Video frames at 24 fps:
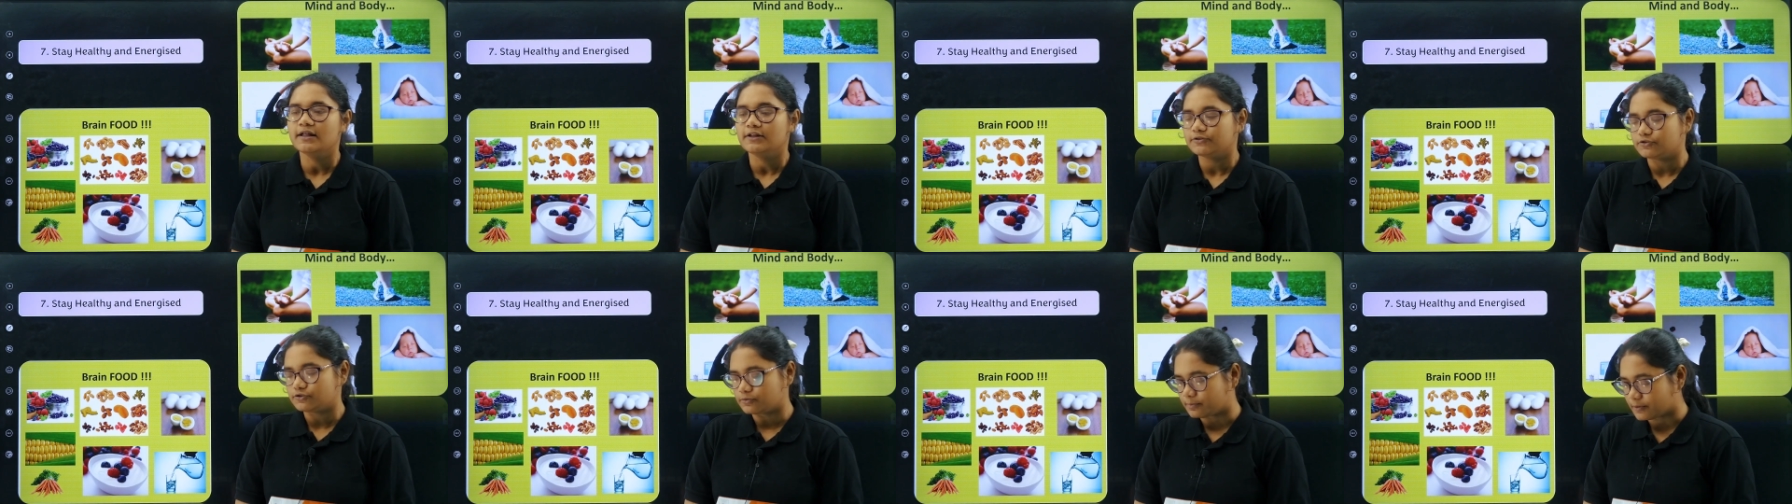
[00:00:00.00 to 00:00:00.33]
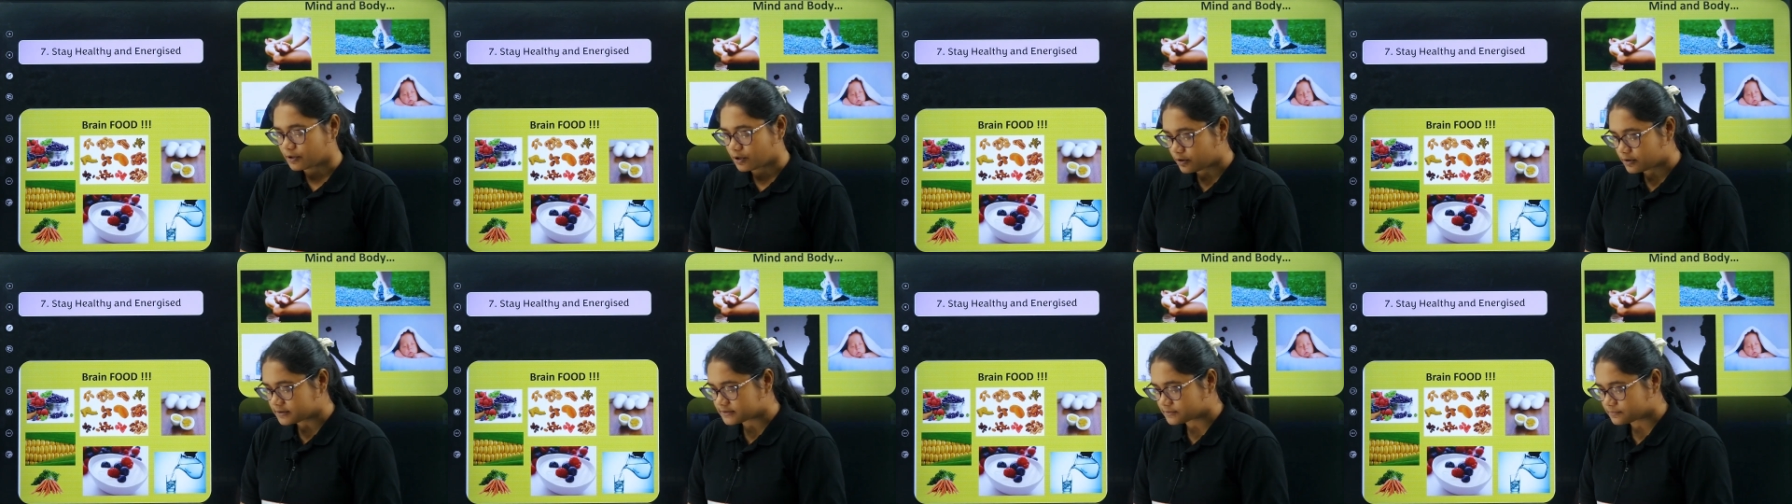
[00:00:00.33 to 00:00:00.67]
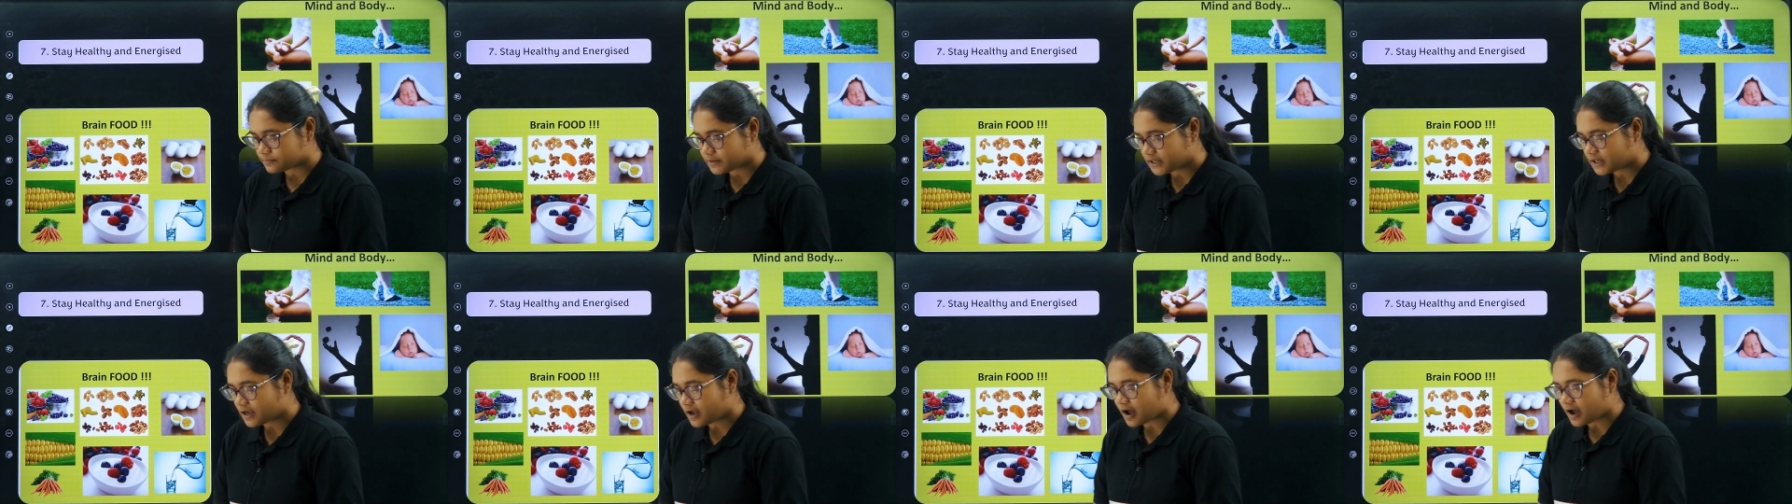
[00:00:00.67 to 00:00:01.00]
So because
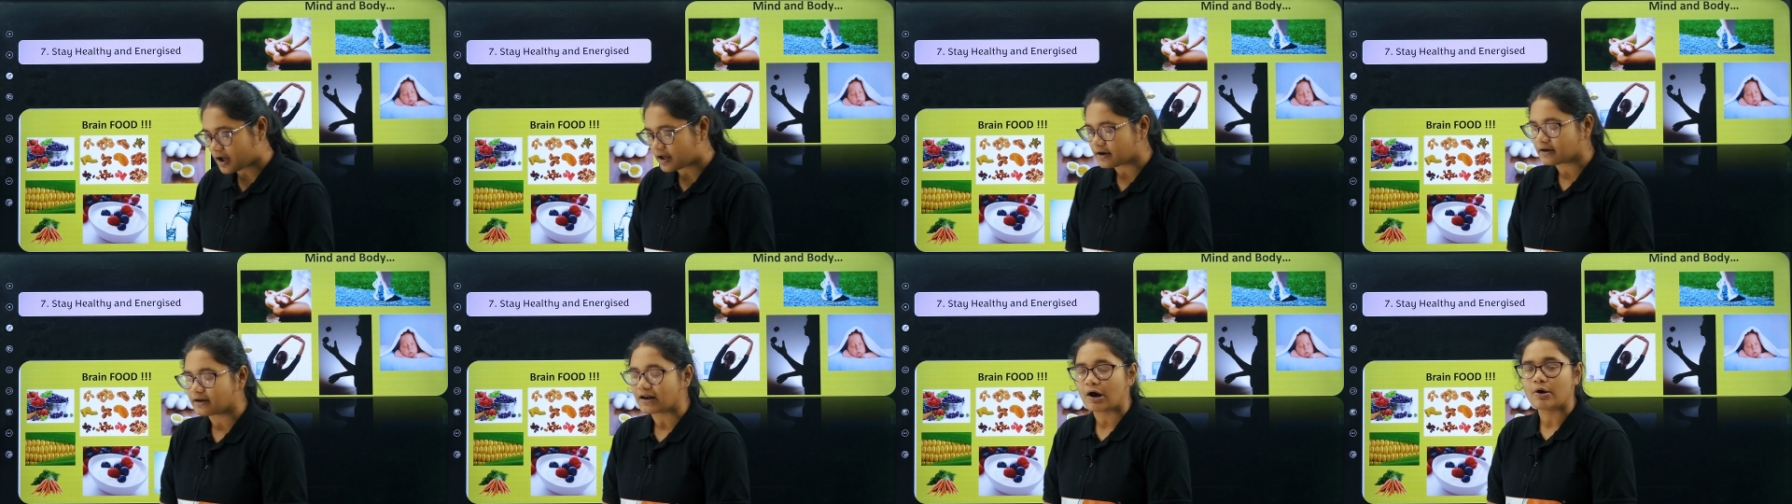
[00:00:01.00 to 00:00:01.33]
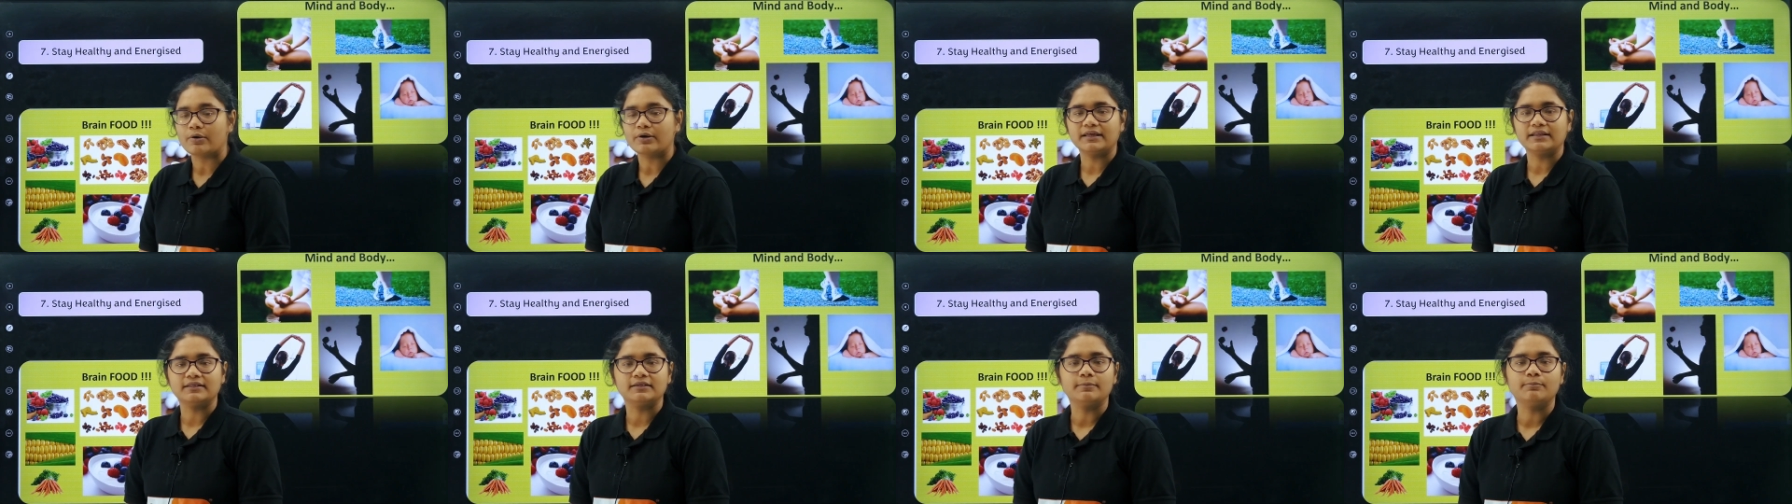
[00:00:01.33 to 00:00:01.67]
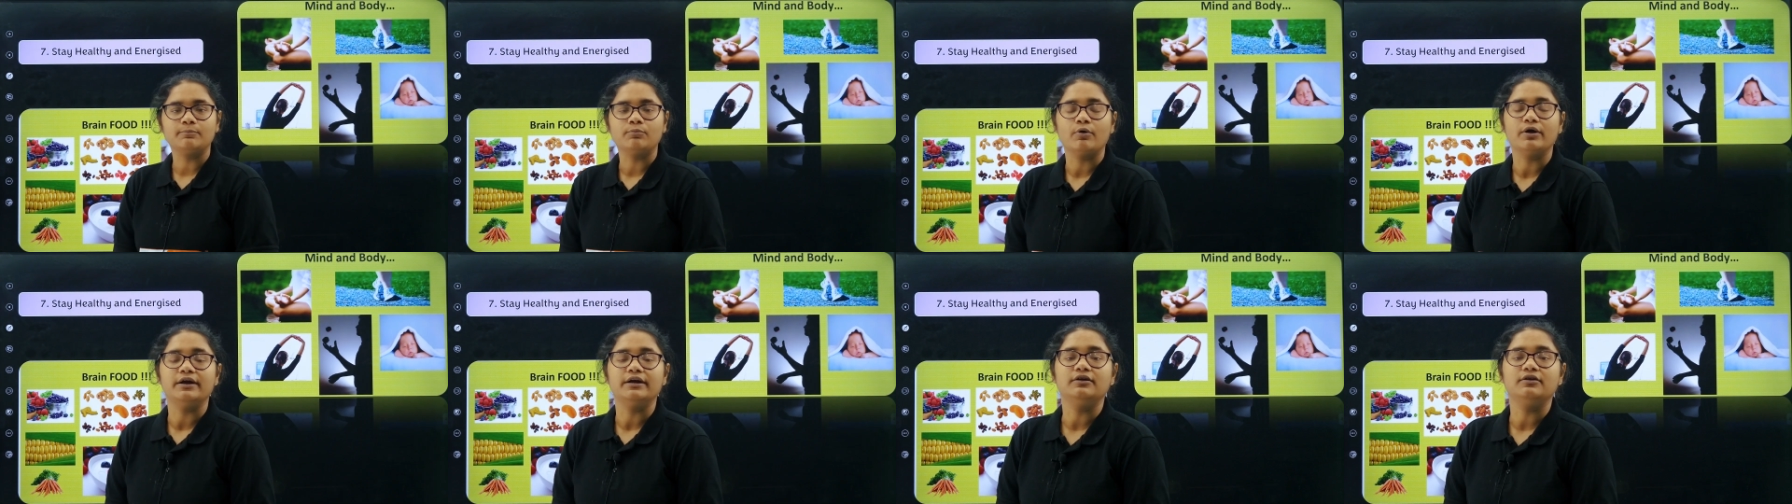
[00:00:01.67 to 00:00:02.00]
we are now in the
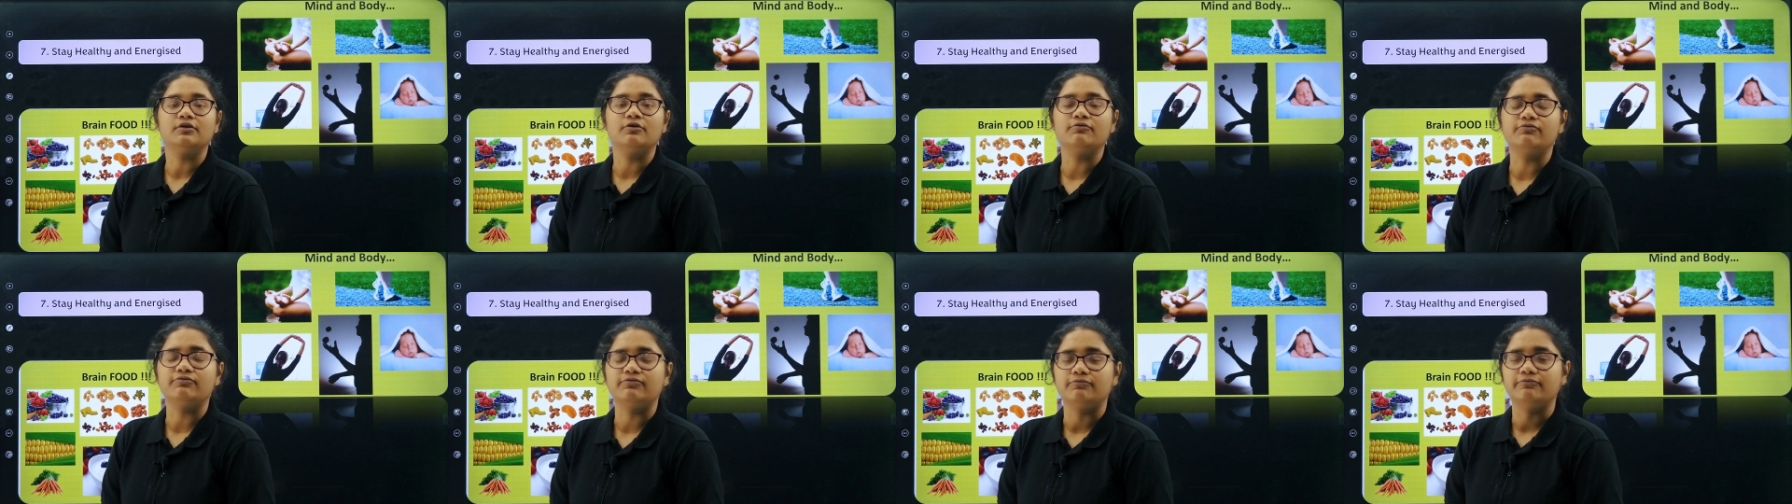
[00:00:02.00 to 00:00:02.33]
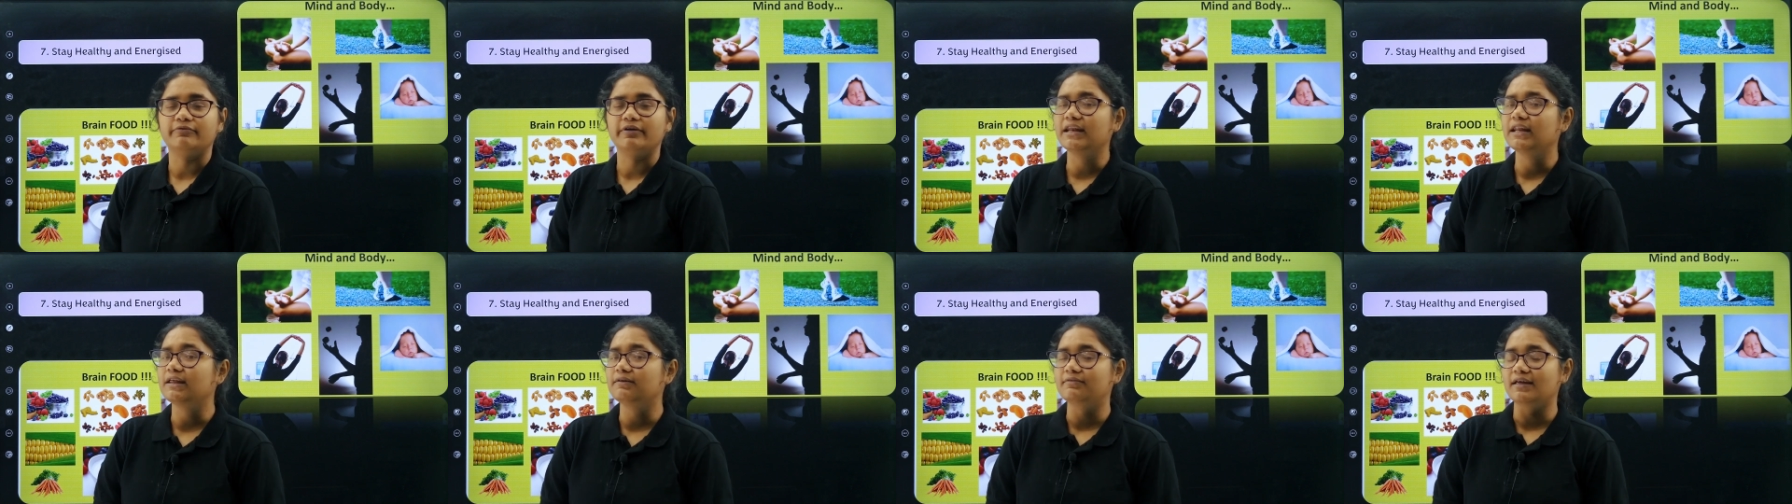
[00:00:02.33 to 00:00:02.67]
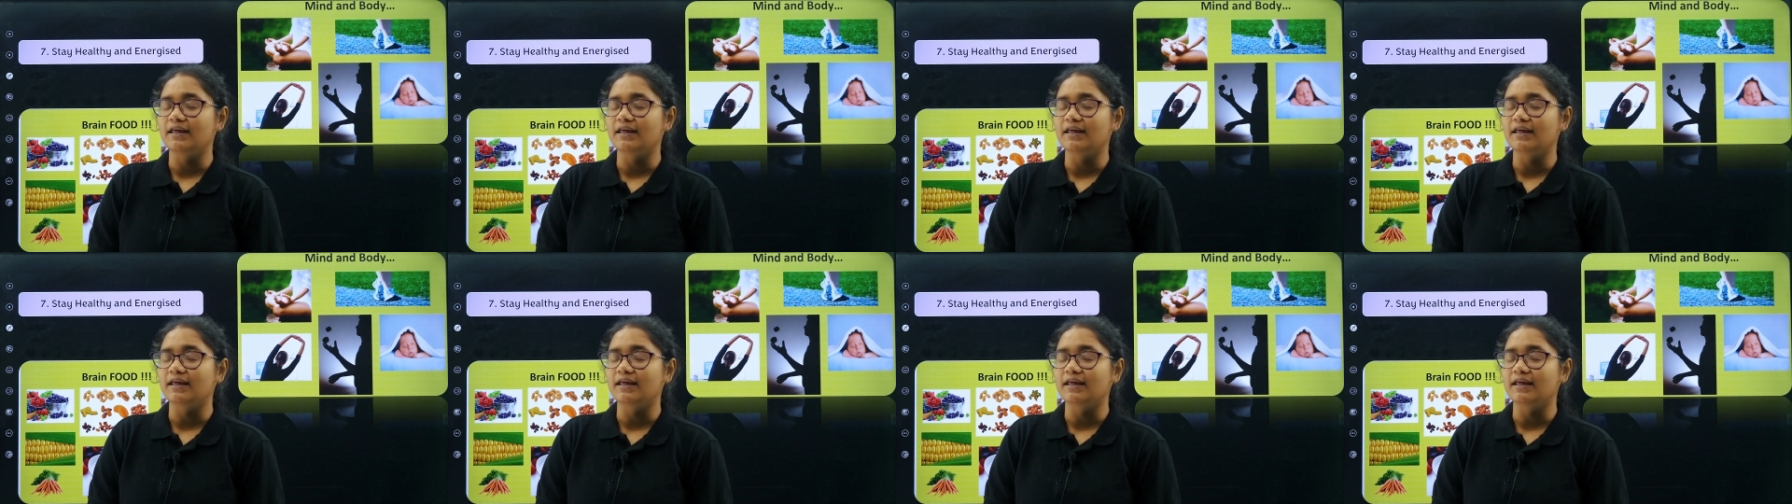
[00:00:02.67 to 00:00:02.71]
point of very,